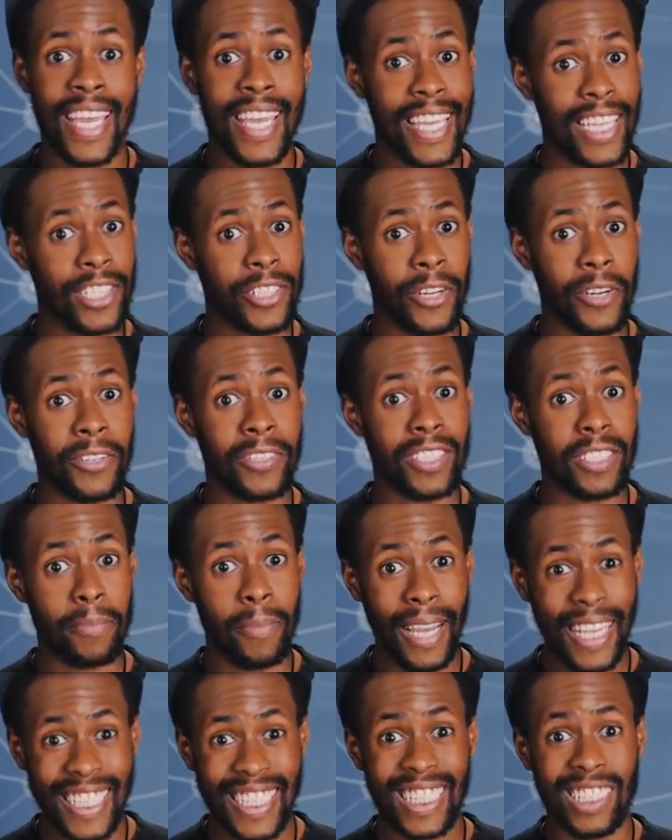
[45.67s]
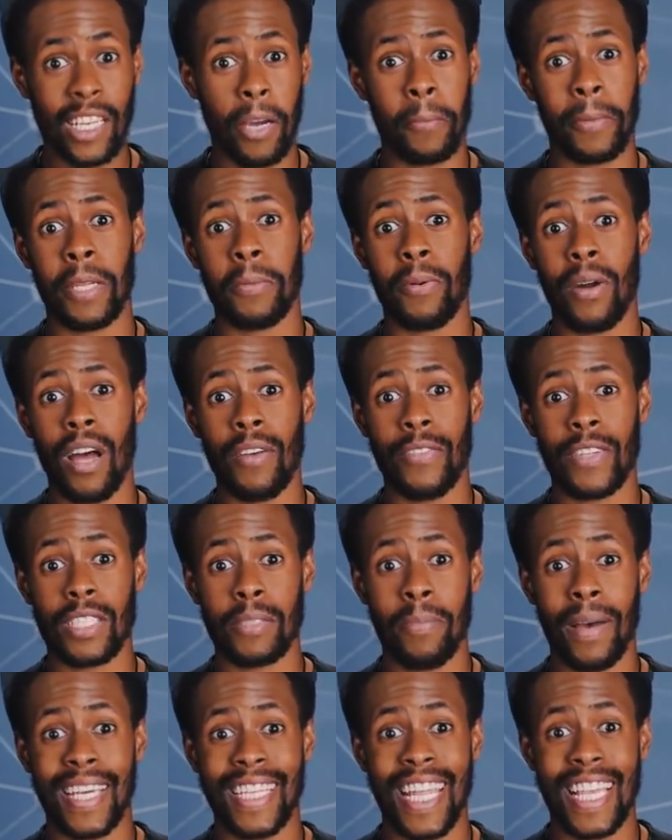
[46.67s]
in turn spiking company profits
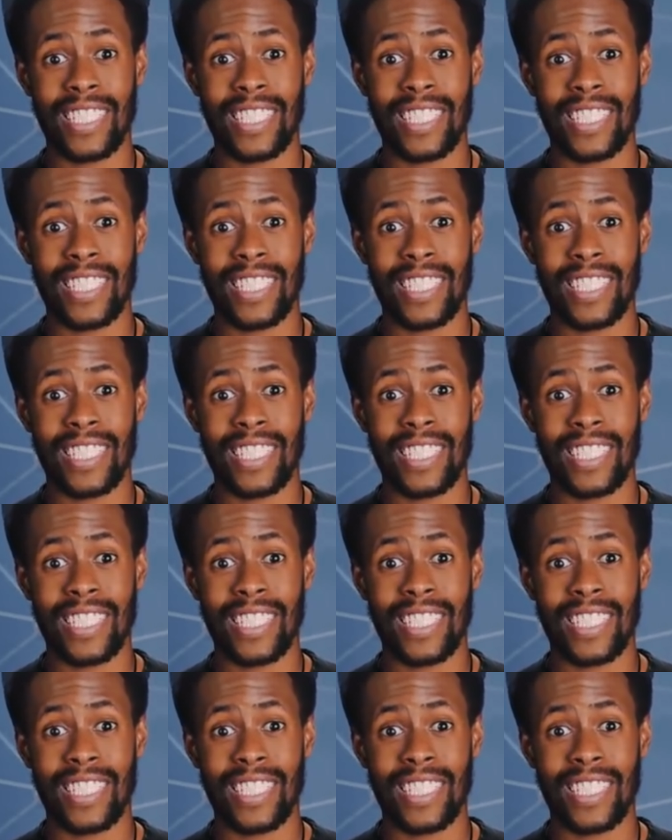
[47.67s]
by an